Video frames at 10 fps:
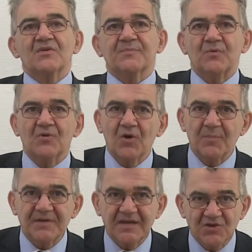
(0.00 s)
passport
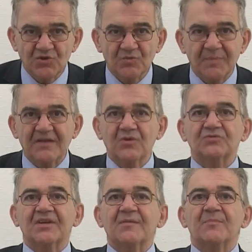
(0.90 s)
copy issued by
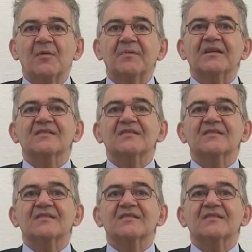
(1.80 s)
notary public